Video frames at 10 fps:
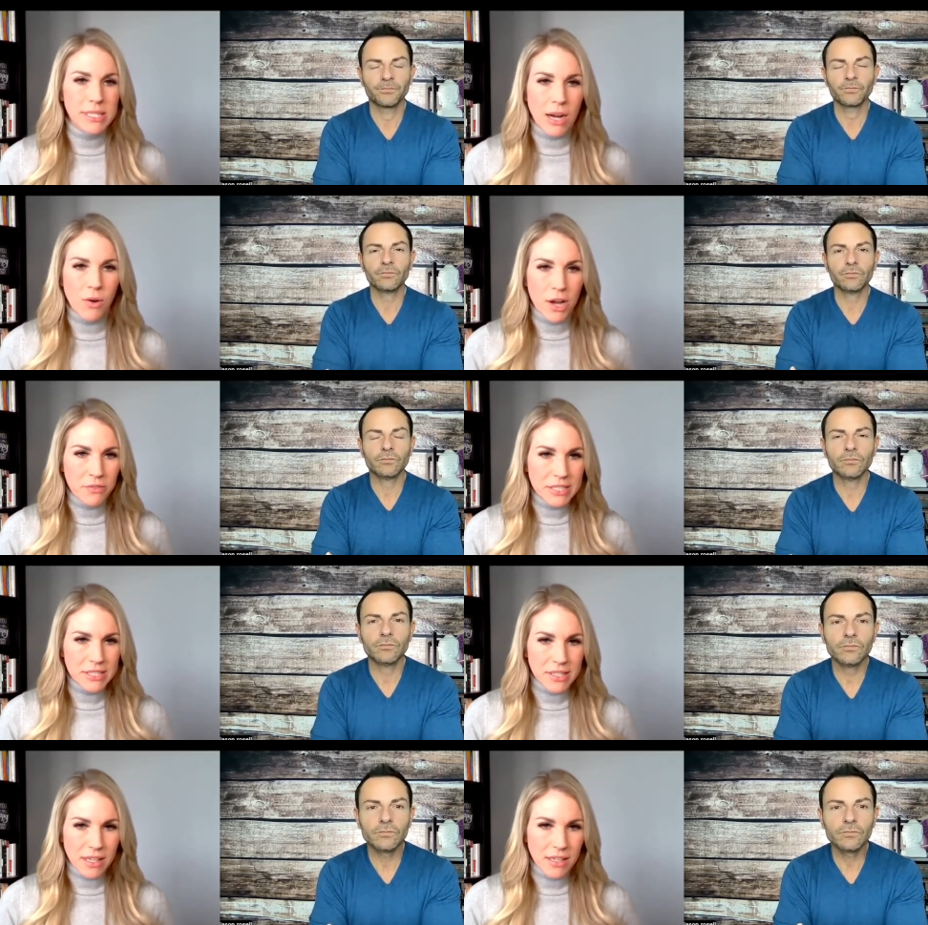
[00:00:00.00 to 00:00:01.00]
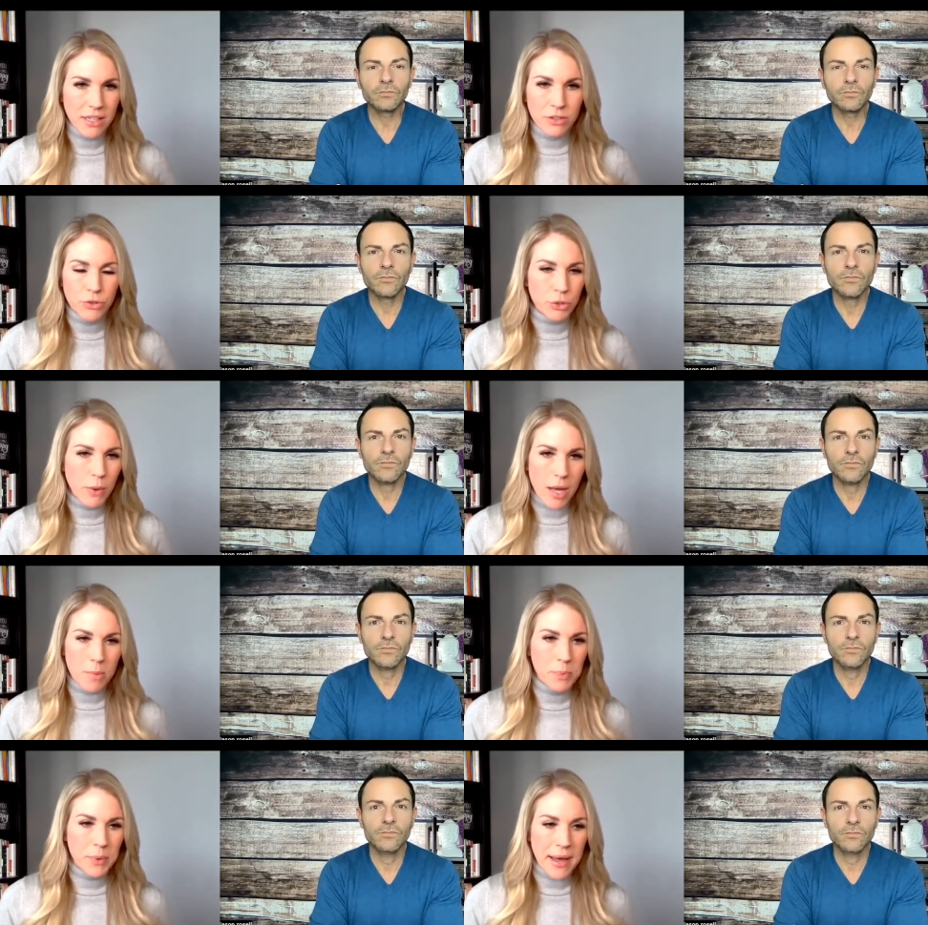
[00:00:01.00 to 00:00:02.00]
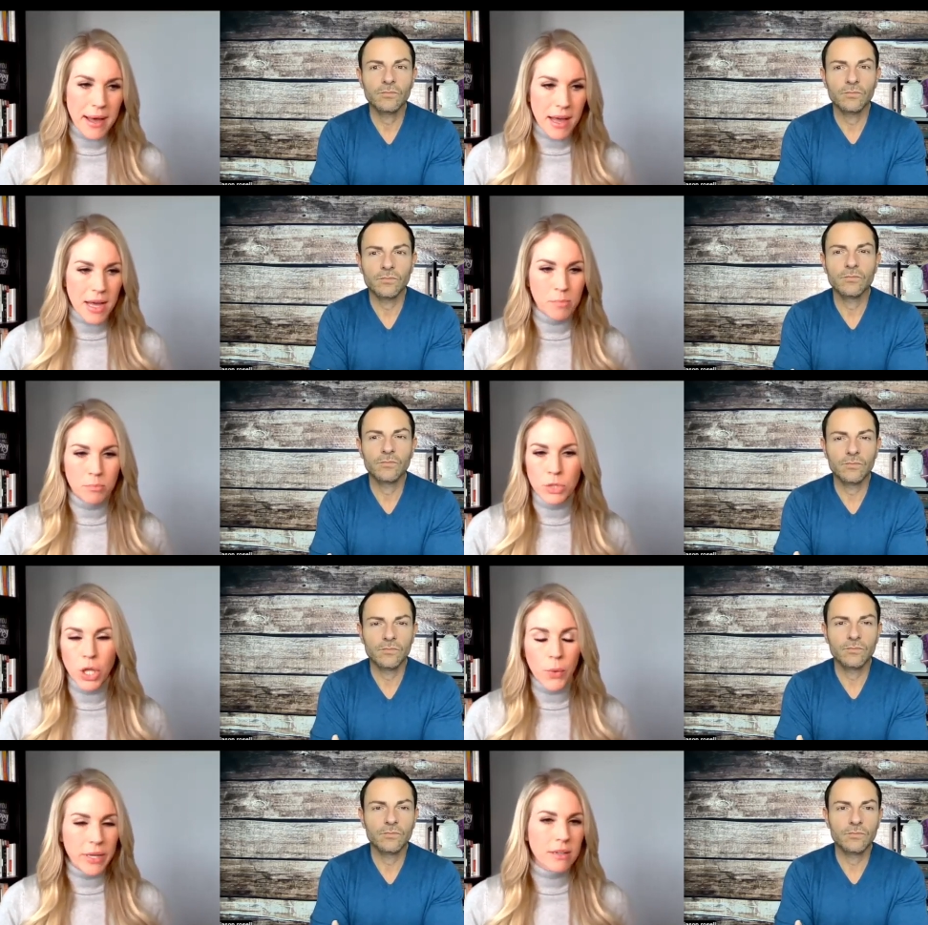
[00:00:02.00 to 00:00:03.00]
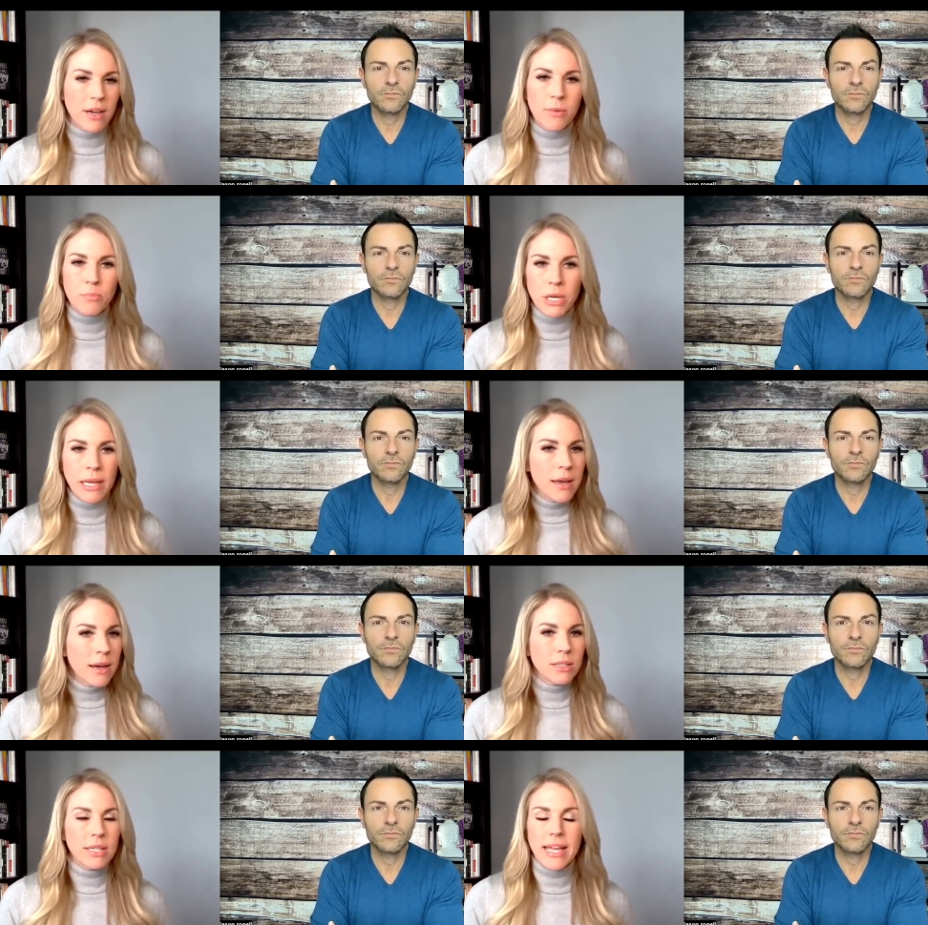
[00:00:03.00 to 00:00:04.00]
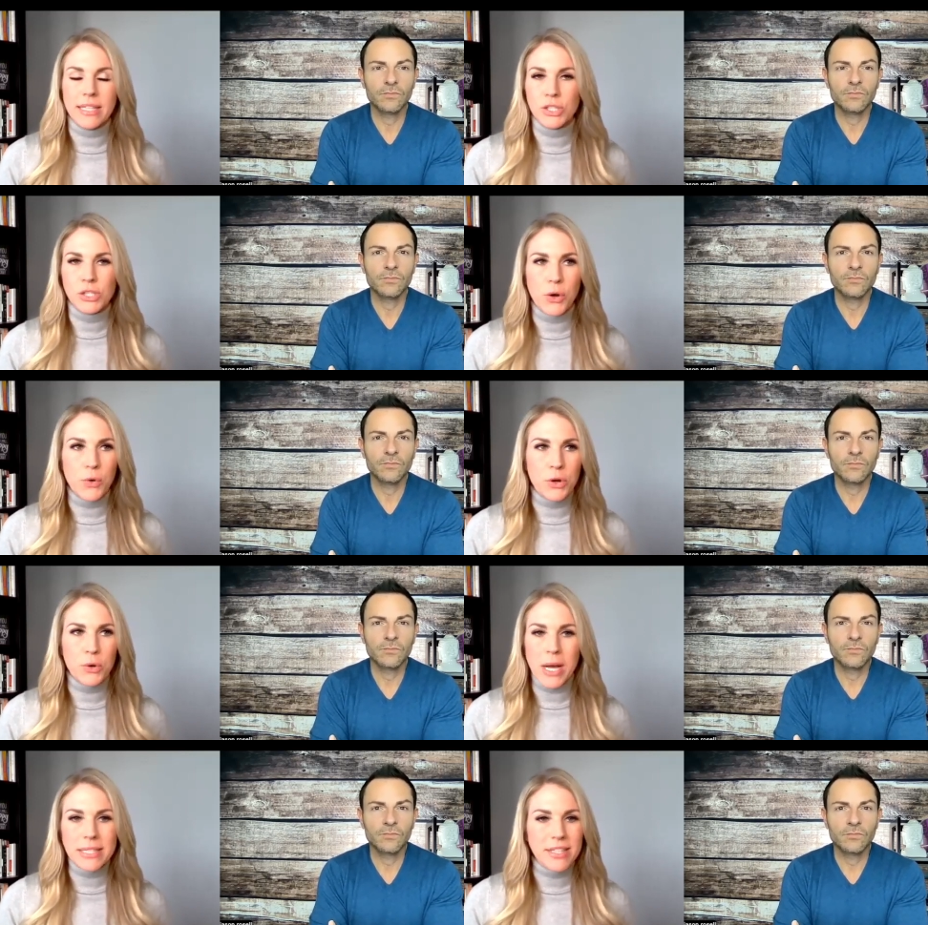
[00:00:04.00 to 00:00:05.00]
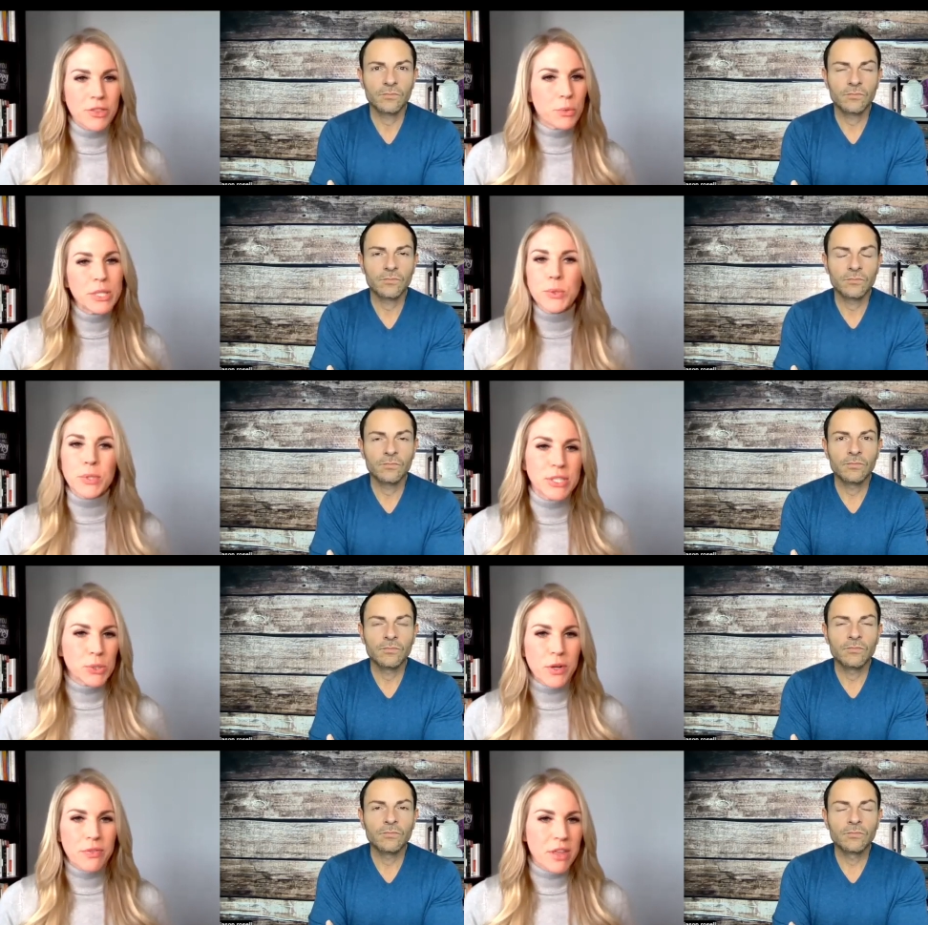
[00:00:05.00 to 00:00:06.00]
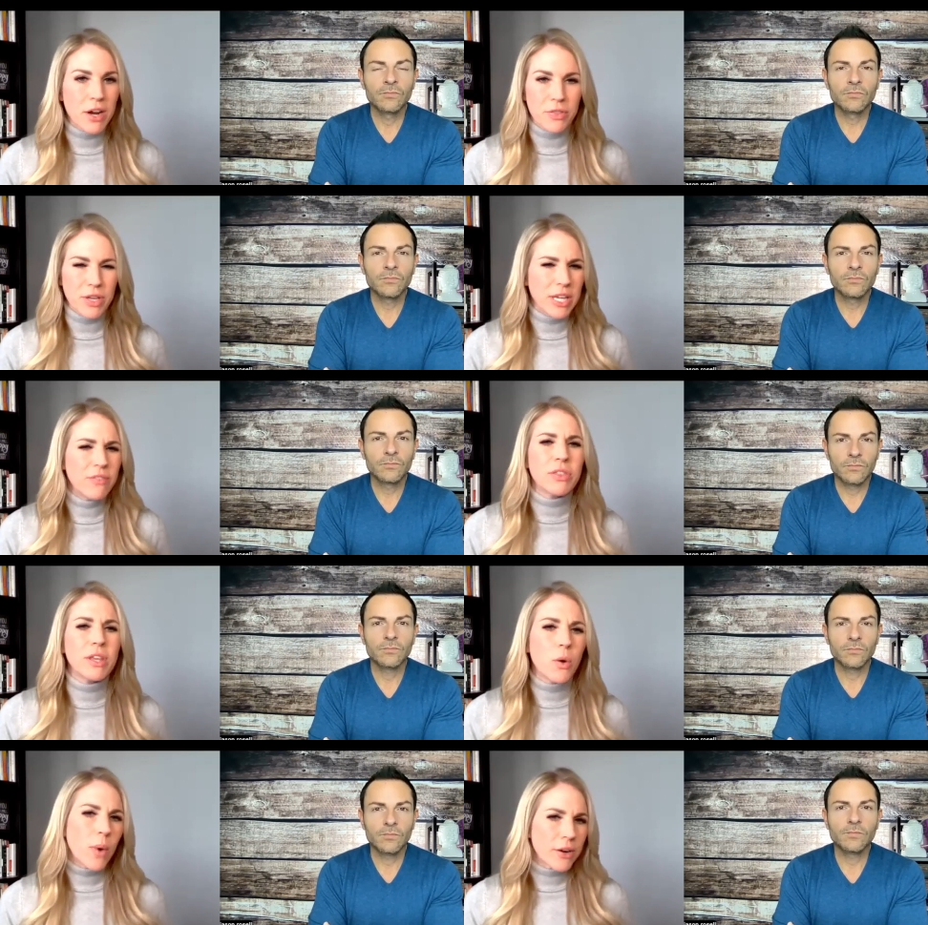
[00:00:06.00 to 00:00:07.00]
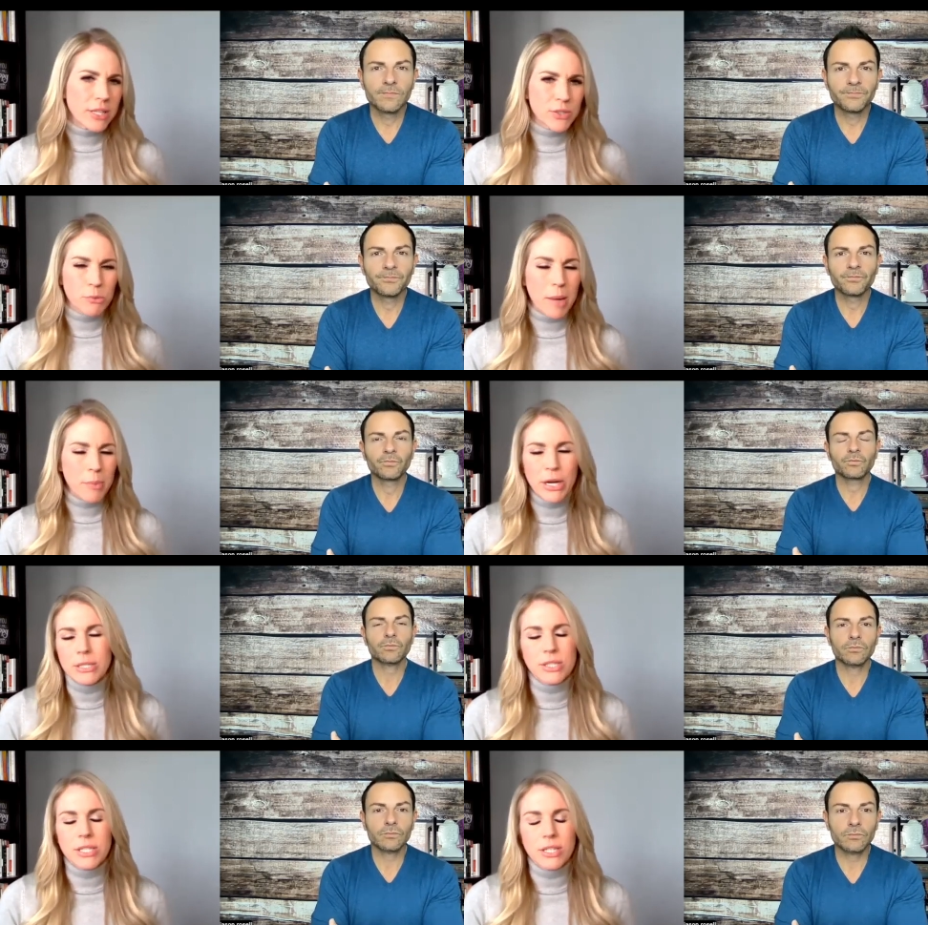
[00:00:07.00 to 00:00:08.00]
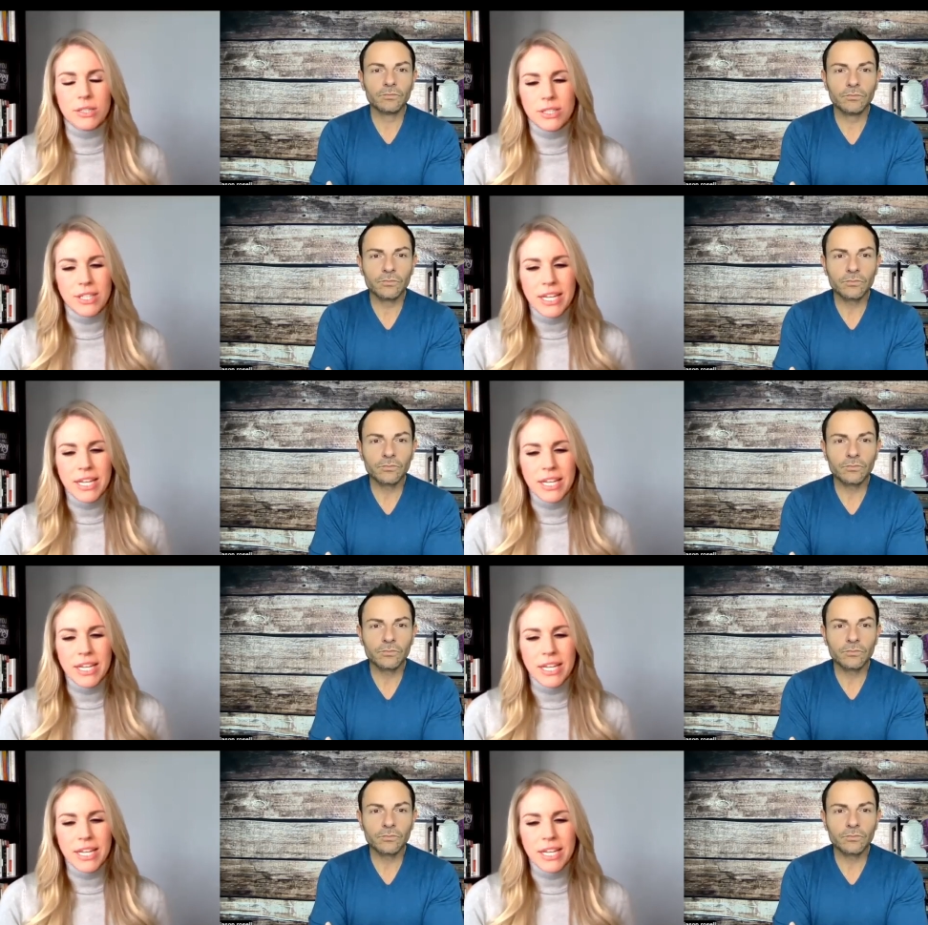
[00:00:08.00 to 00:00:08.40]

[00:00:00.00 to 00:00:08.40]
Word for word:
Speaker 1: Now, obviously, grew up um, low income and so there wasn't the resources weren't there the even the awareness for my parents they're